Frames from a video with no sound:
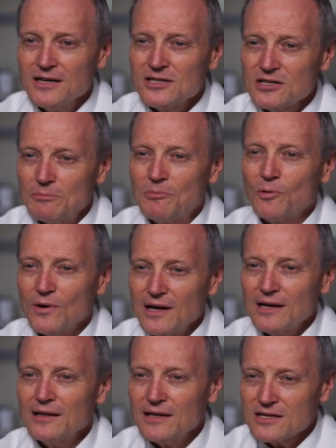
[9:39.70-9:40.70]
to
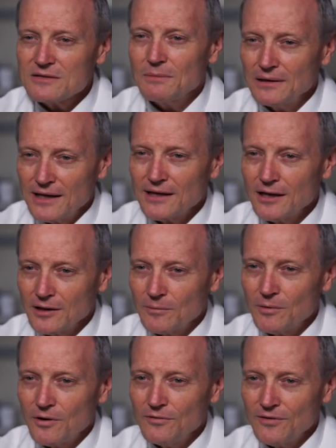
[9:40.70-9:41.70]
bring this molecular
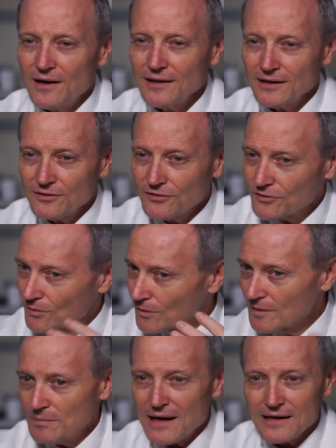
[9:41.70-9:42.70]
profiling
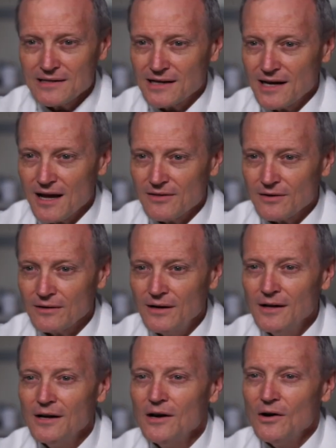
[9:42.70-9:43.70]
story back together
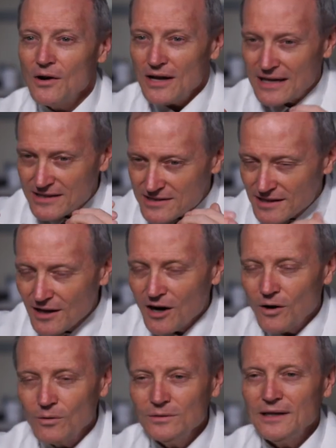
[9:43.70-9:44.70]
it's the
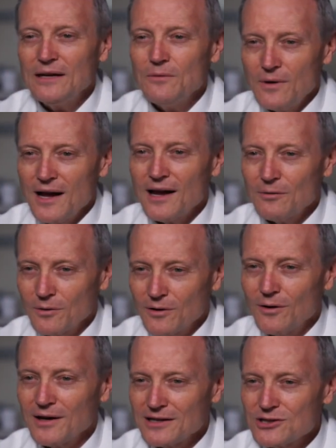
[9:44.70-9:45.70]
only way we're
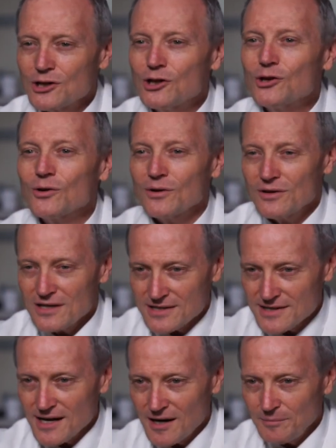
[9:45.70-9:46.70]
going to cure
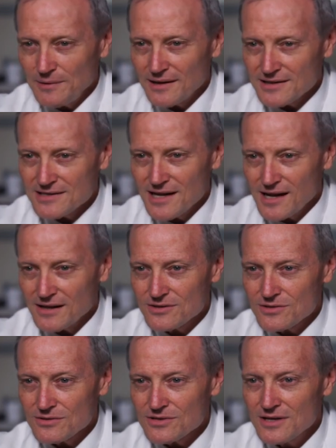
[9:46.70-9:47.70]
these complex
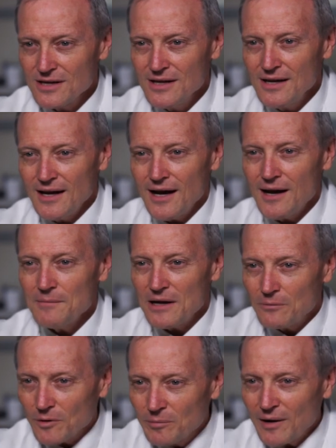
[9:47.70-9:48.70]
cancers, um,
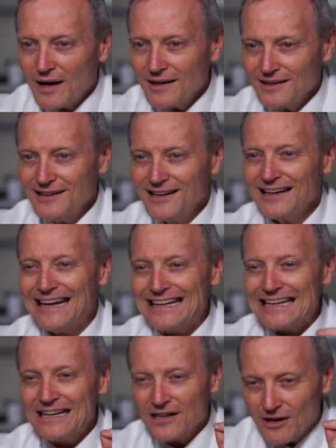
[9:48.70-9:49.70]
and we're piloting
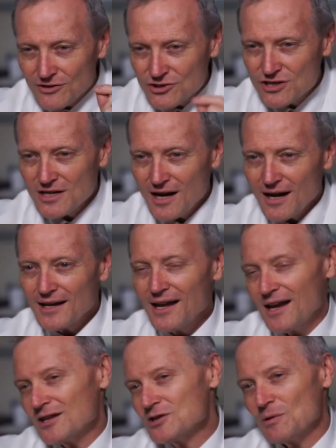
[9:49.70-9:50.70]
it in our GI
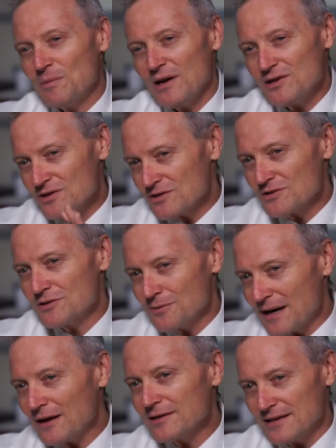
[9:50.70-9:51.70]
cancer patients
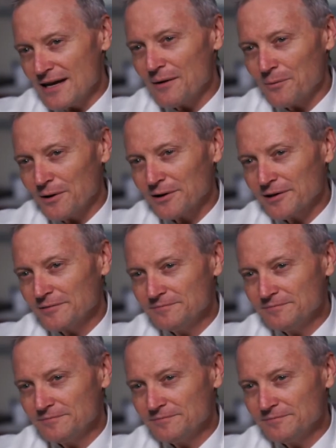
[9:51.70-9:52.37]
throughout the network.